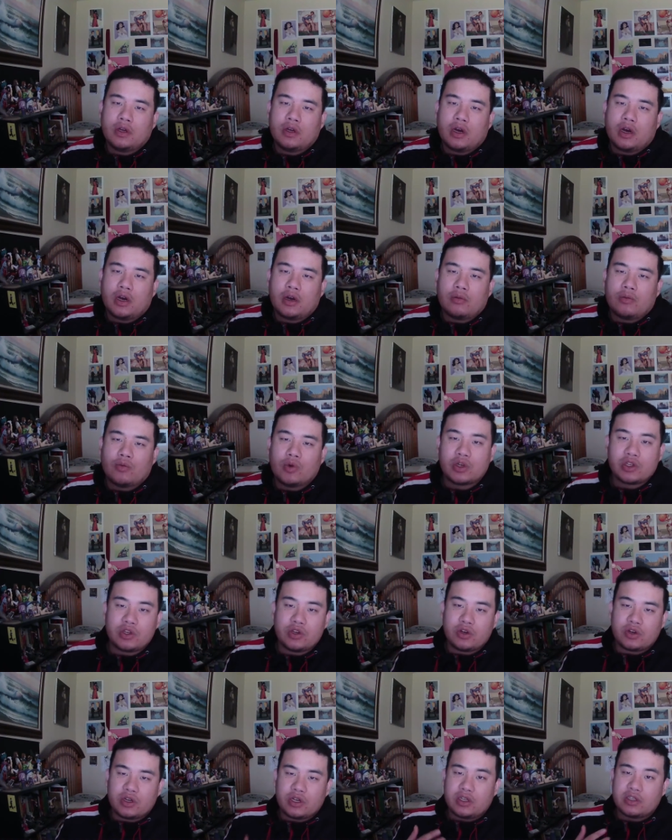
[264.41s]
Um, what do
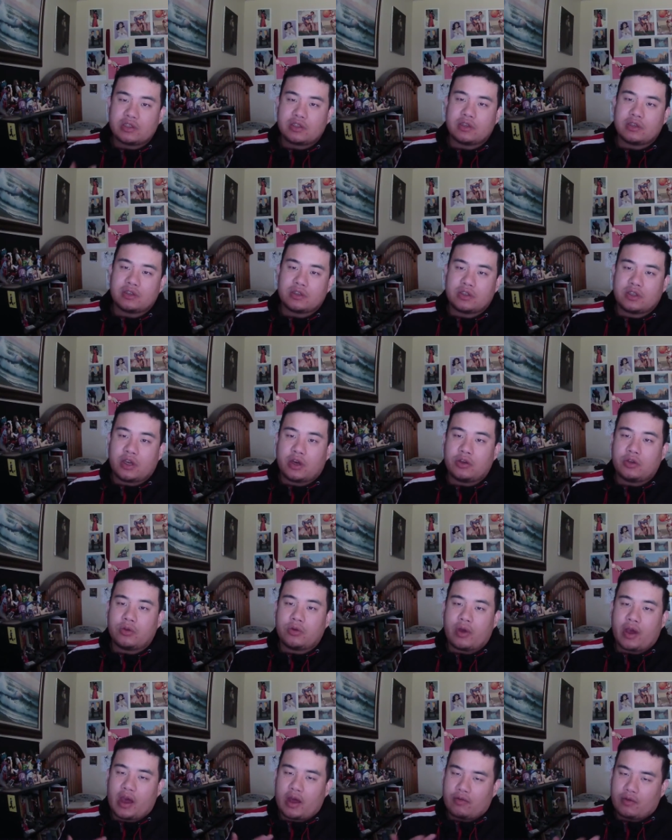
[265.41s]
your instincts tell you
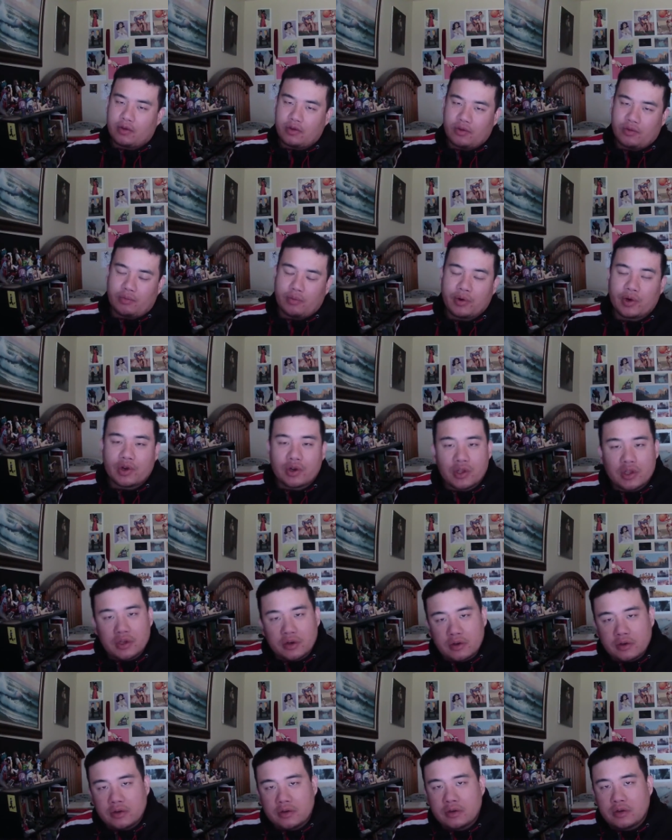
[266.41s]
after you've put it
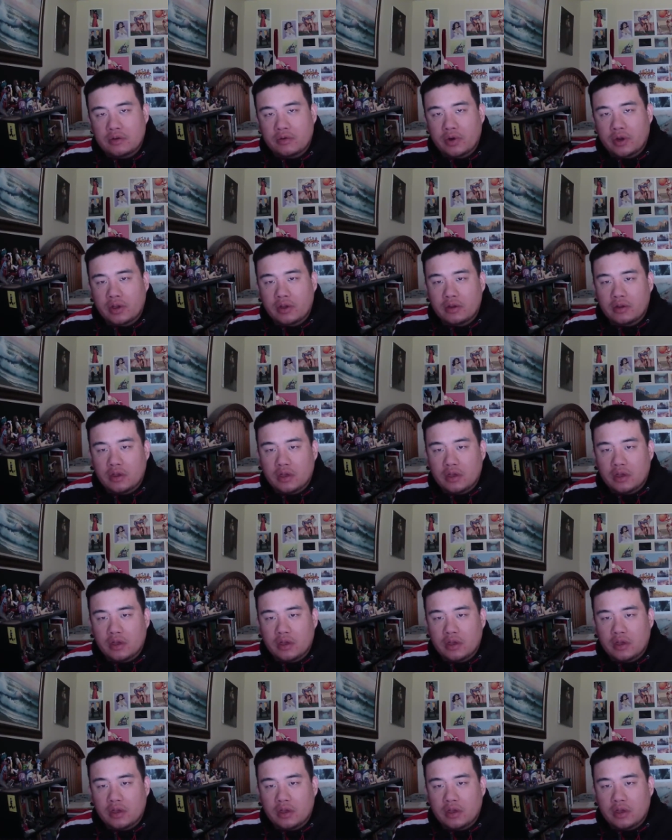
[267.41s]
in, right?